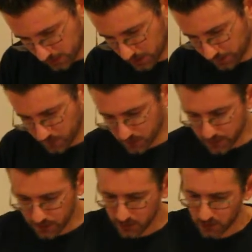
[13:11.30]
And if you
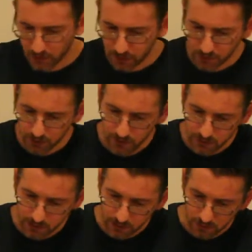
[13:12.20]
see like there
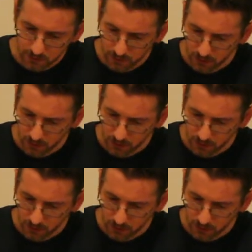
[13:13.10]
is a